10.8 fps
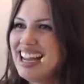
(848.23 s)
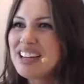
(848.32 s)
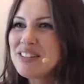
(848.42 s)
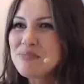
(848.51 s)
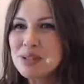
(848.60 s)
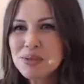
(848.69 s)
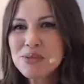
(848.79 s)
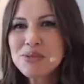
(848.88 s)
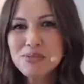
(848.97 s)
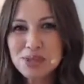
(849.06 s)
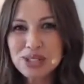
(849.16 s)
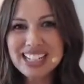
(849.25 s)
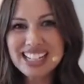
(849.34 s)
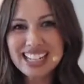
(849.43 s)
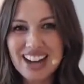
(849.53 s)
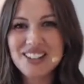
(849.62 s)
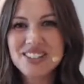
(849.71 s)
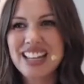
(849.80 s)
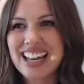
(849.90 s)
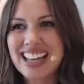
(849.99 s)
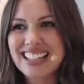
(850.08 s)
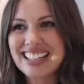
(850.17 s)
And people were bringing out
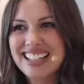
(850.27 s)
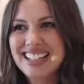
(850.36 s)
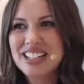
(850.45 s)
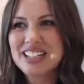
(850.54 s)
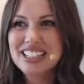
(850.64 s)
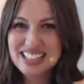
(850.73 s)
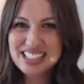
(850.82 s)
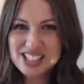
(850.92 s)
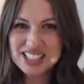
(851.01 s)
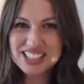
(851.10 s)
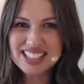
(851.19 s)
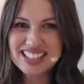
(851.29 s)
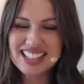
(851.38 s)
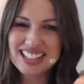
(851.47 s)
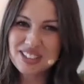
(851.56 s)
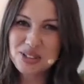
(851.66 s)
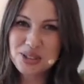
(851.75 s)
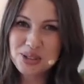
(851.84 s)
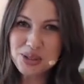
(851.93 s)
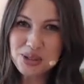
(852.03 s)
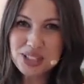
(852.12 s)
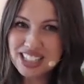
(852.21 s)
like kitchen, like
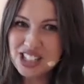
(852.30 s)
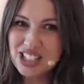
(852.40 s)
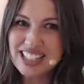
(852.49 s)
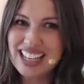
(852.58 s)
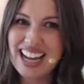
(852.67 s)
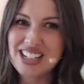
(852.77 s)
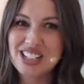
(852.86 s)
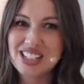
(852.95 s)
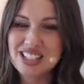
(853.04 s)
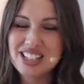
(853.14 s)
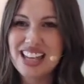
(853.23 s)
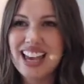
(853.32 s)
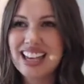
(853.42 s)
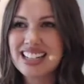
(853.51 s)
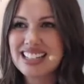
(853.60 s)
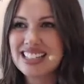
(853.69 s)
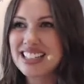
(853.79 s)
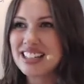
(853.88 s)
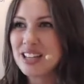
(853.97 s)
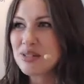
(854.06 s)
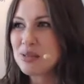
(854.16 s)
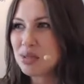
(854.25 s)
cool kitchen gadgets. And
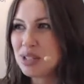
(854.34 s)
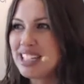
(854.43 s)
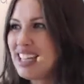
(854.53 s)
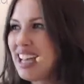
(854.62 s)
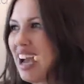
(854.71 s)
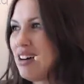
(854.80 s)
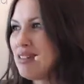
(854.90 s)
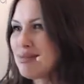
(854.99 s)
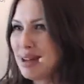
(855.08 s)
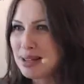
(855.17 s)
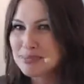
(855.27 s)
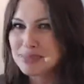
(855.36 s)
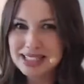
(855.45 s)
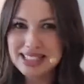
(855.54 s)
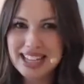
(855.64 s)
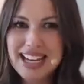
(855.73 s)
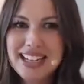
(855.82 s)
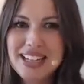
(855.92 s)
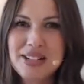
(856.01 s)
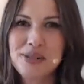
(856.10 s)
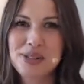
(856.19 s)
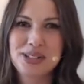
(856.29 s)
they were bringing out like tanning
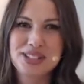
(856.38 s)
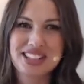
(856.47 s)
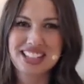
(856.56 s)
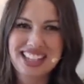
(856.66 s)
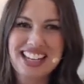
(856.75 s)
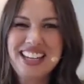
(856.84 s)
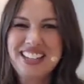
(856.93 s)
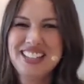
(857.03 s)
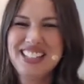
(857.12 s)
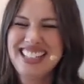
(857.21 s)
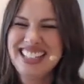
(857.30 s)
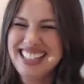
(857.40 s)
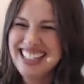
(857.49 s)
oils that they use.